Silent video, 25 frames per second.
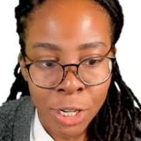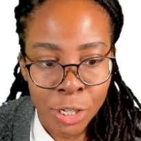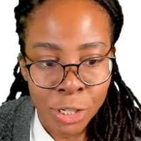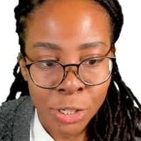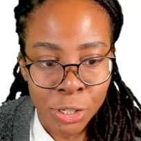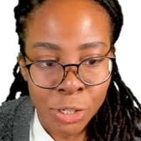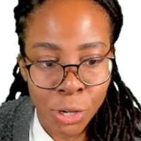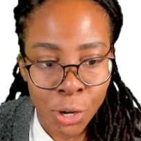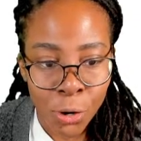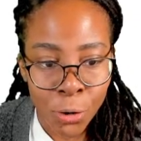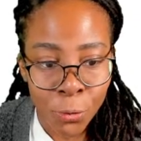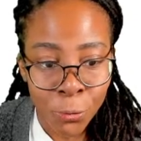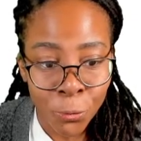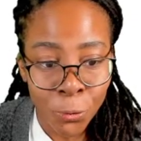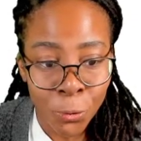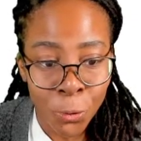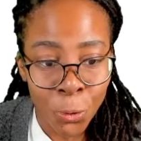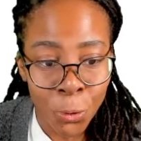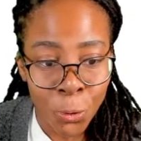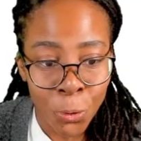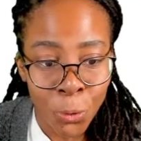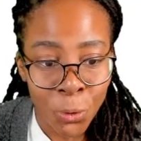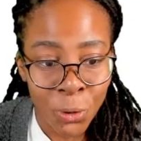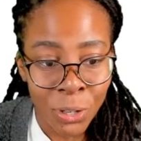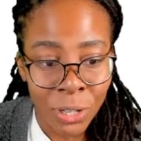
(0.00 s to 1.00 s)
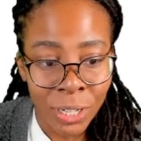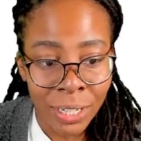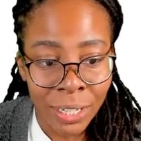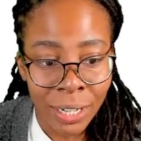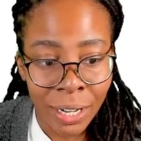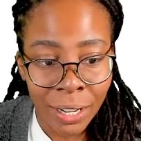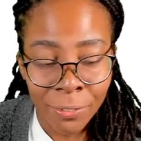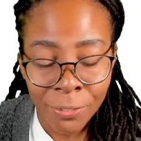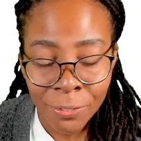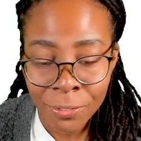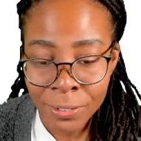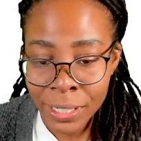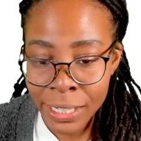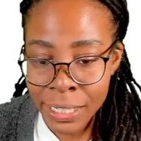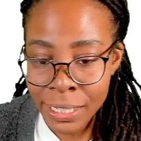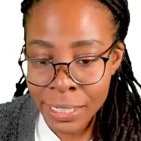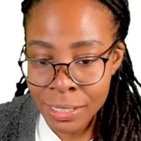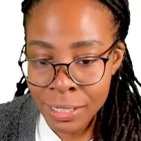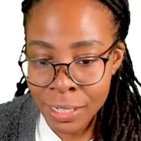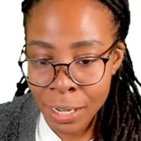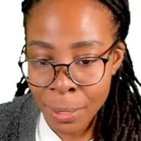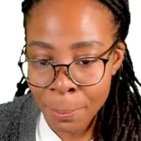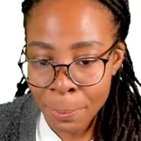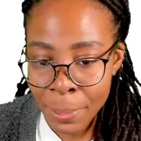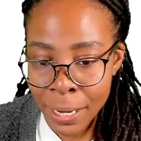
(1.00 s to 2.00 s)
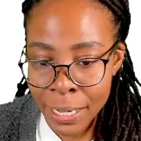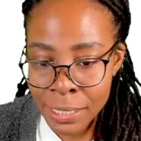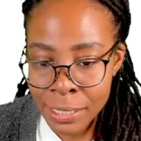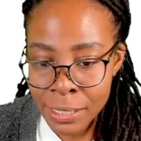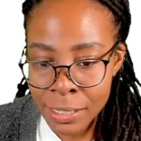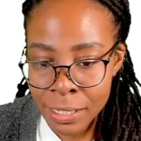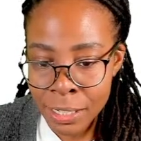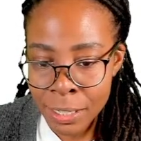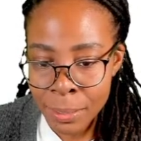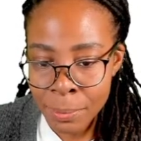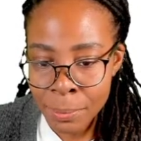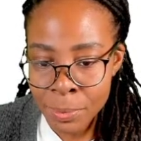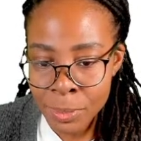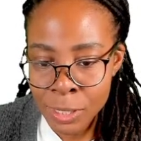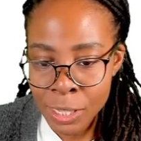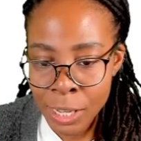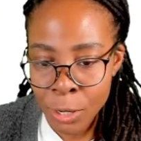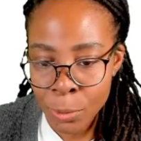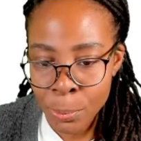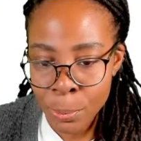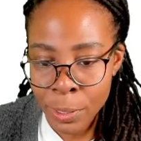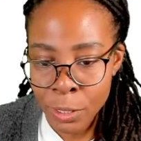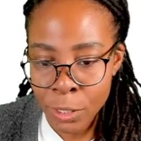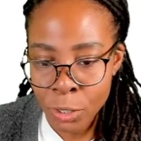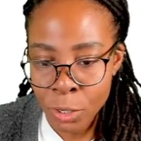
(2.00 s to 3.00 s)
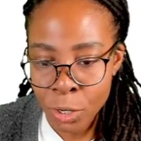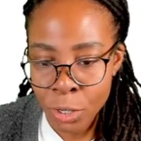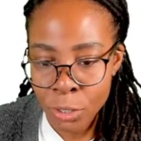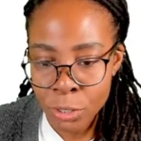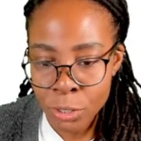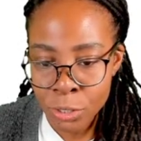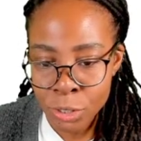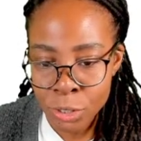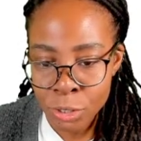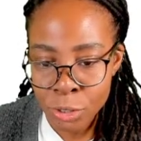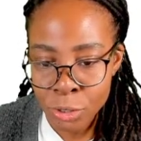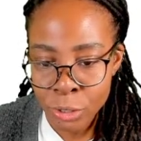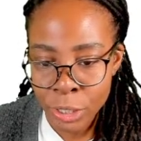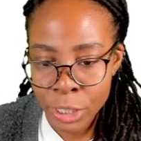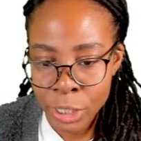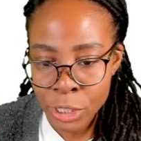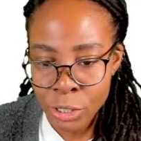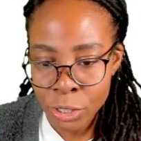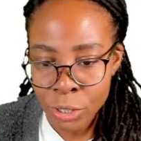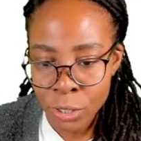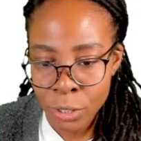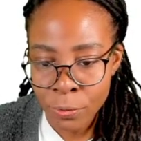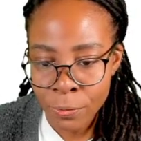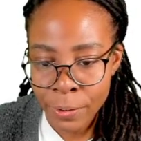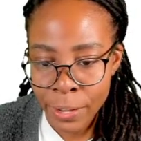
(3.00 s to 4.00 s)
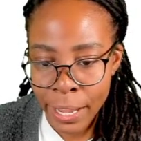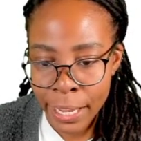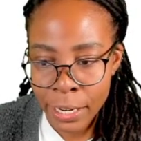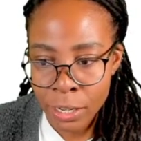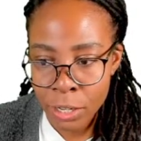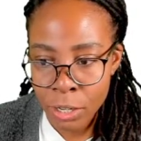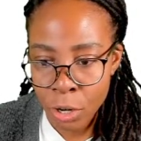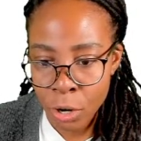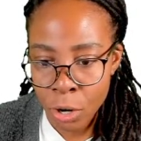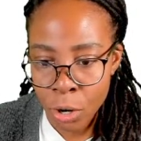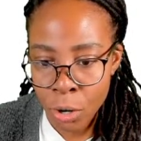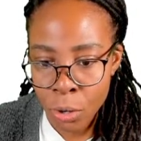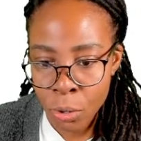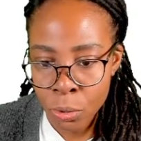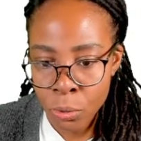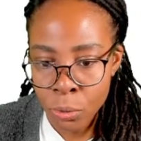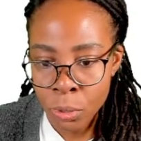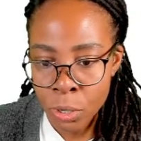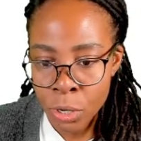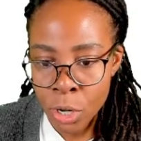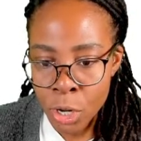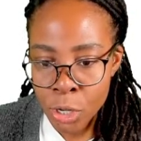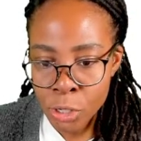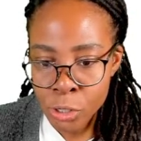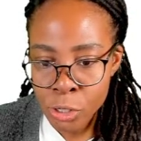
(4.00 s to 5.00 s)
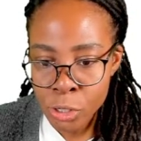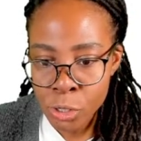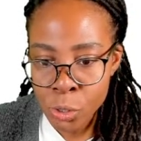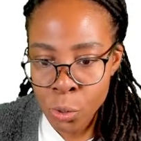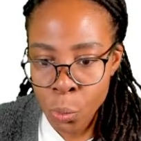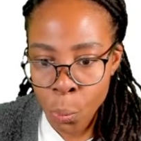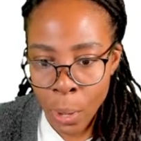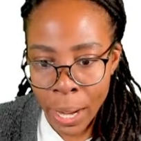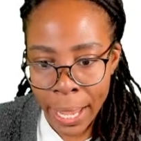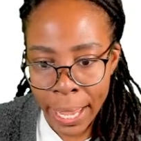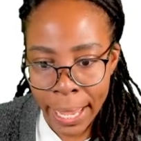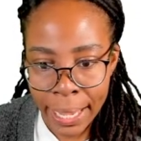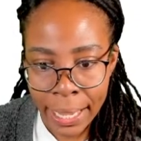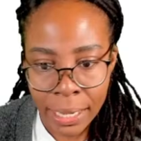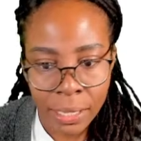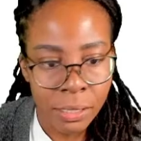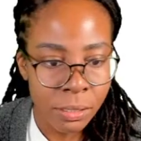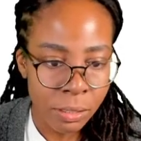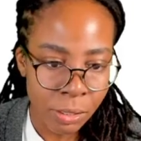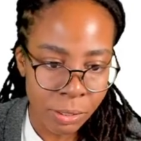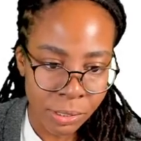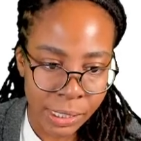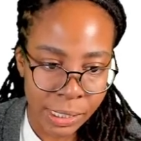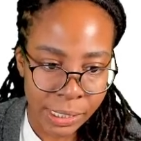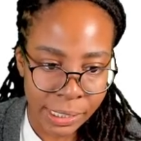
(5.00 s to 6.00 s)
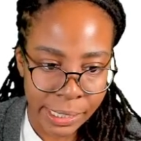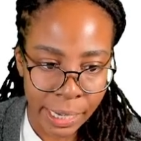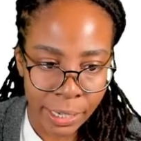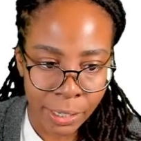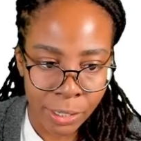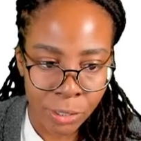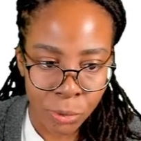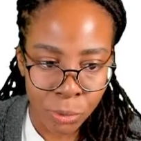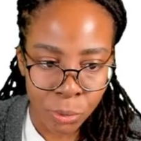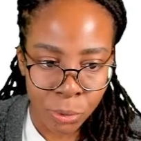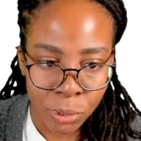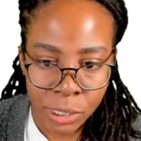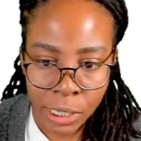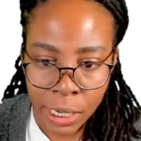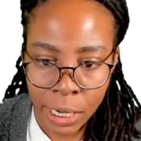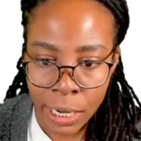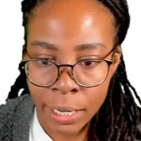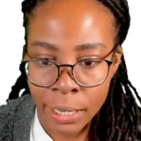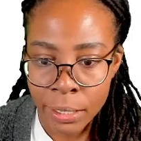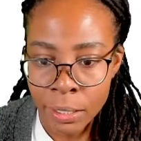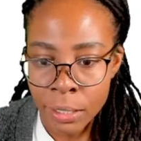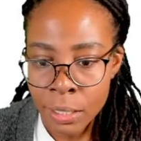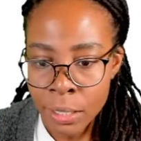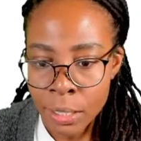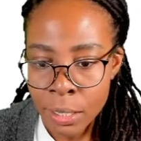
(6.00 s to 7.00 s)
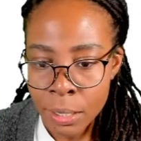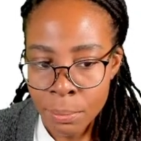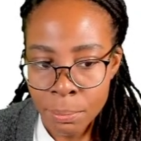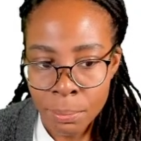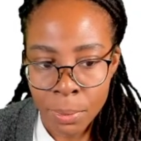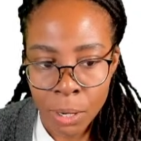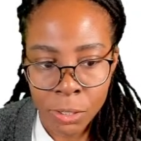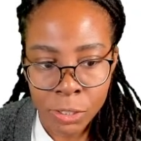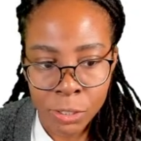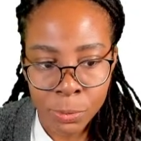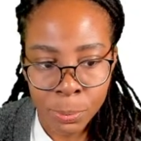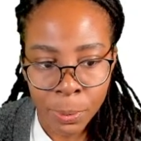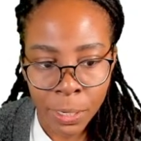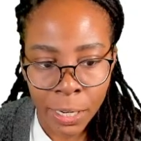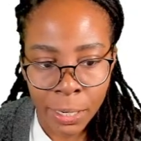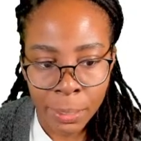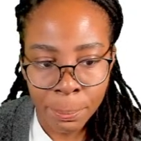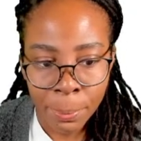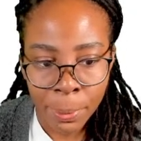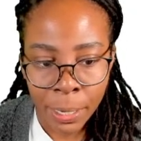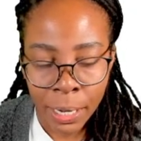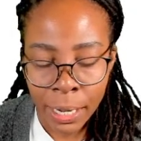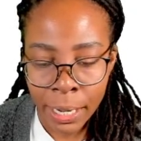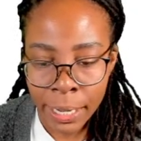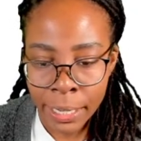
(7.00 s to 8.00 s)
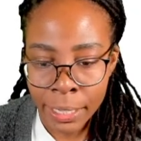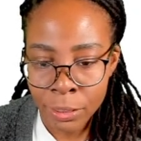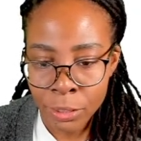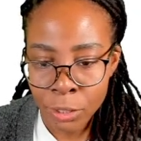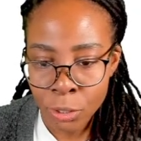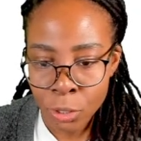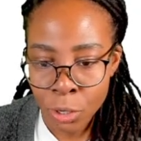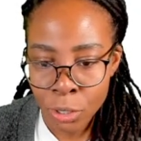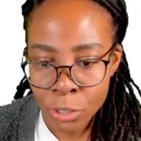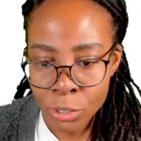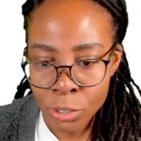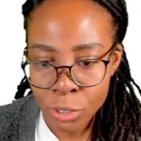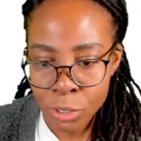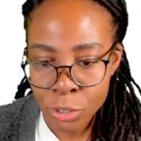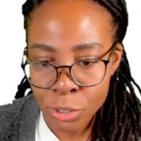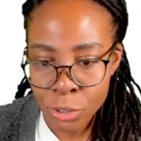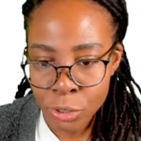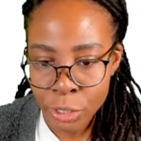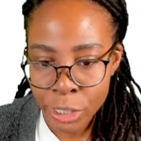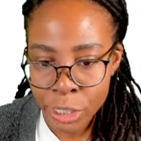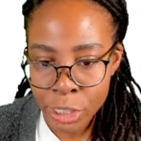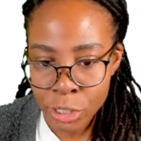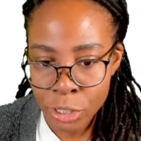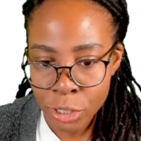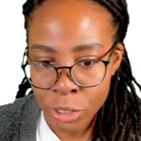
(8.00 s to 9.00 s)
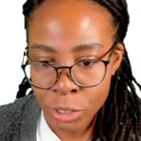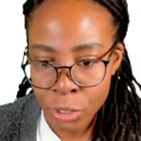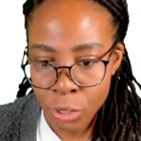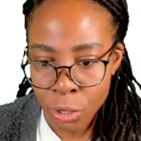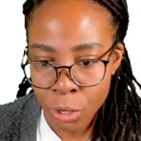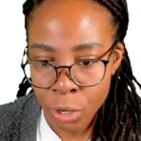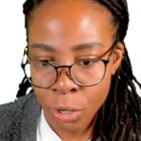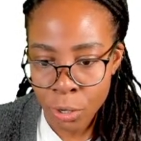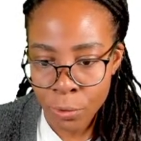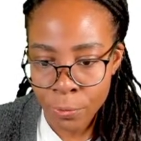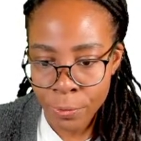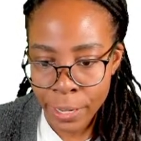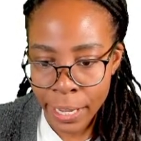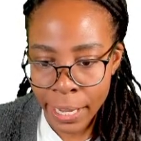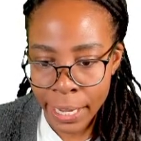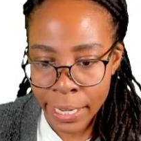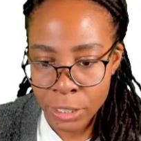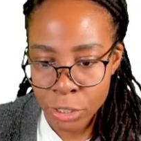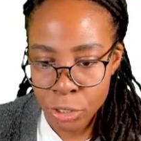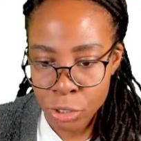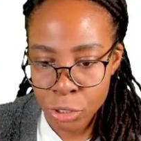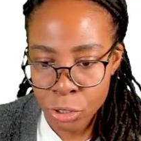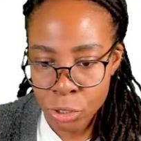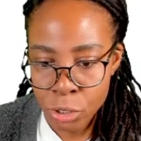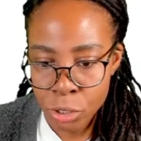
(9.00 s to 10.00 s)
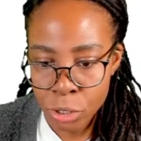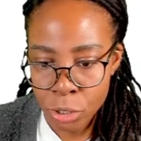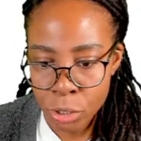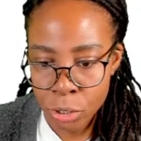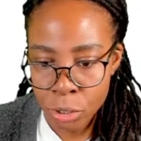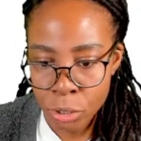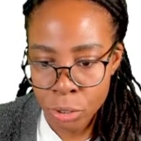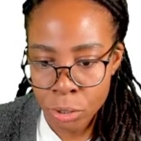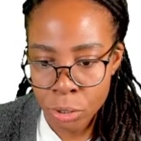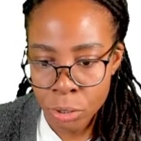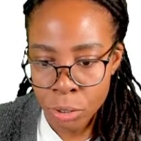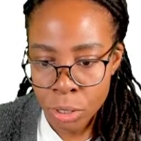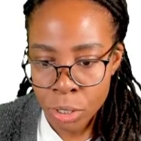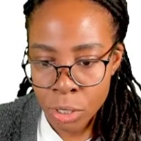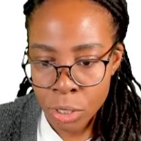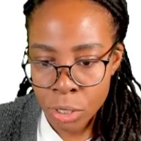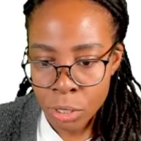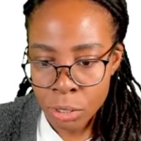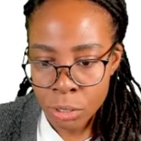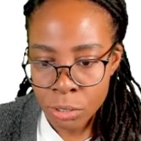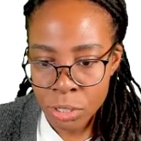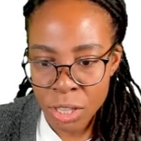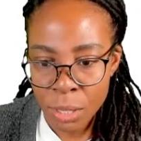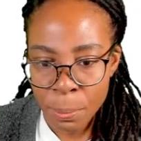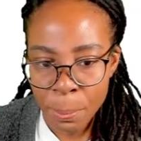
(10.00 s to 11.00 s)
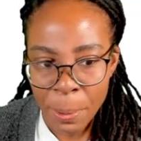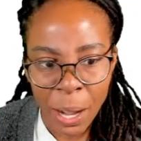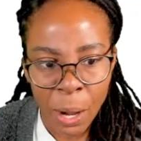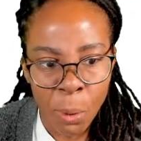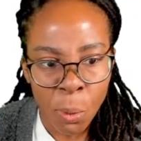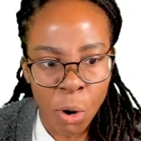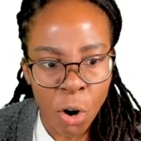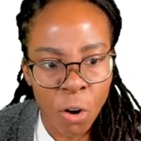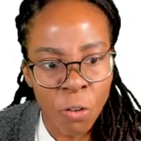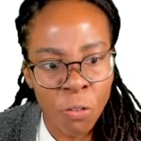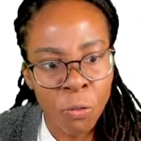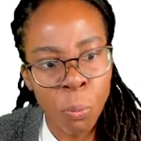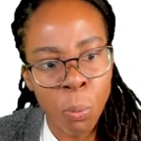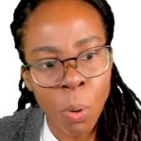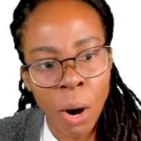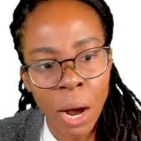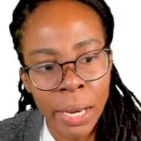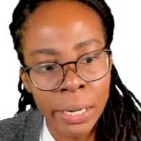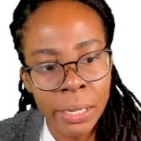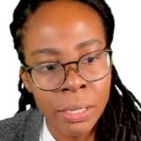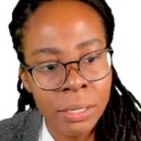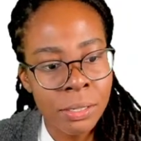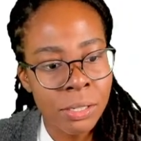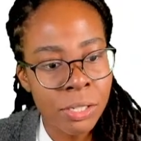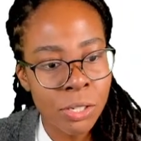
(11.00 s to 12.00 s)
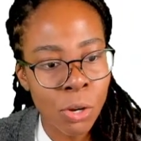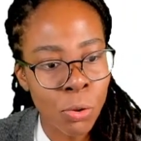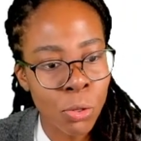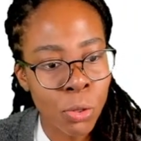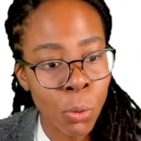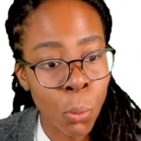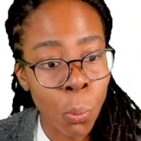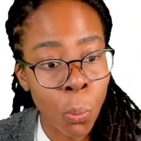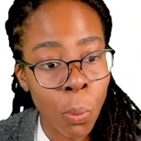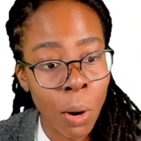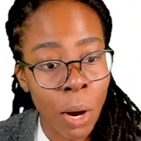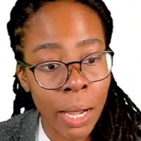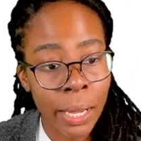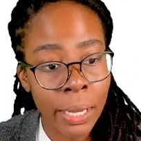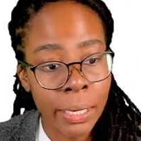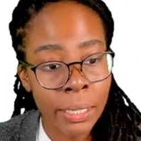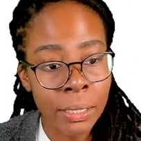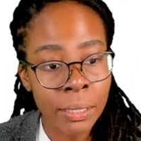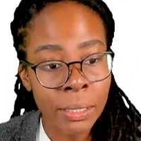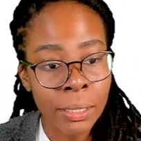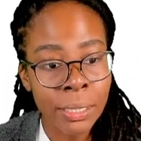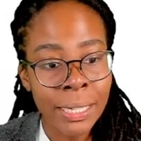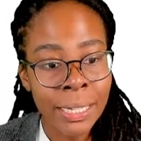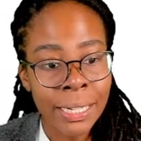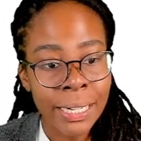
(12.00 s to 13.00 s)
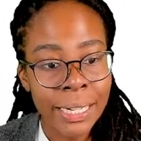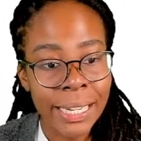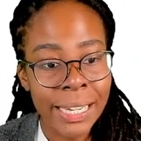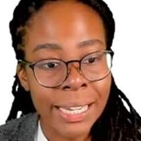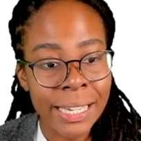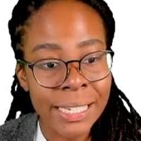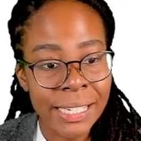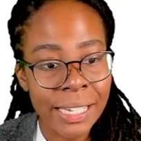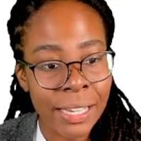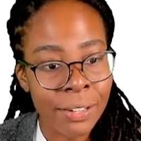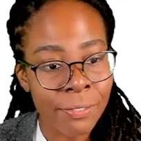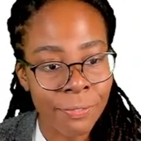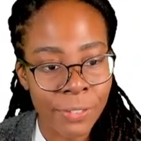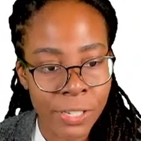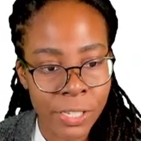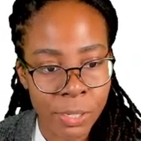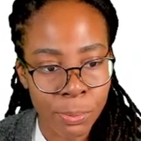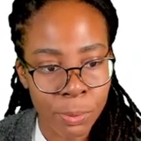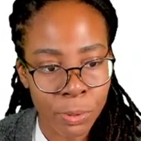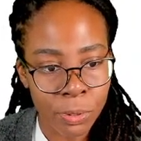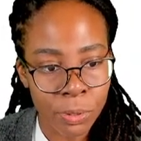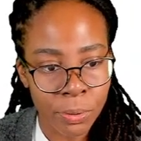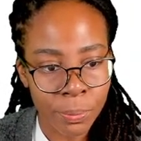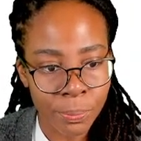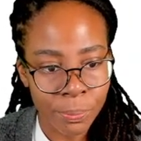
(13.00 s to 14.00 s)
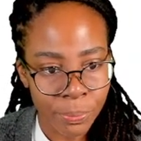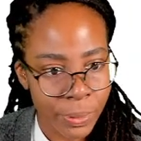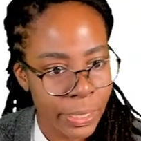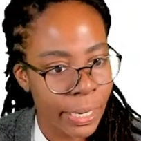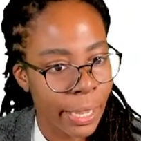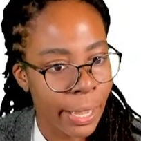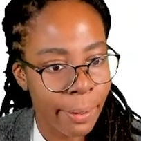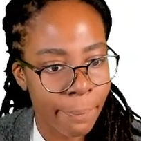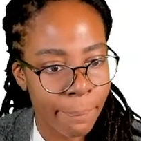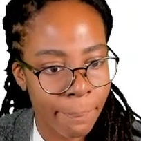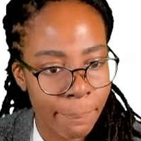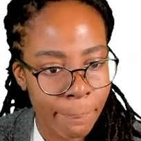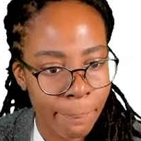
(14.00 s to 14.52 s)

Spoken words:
So for lovely star platinums, that will be the concentration of NO squared, because it's second order, multiplied by the concentration of H2 to the power of 1. So the 1 is invisible. Yeah.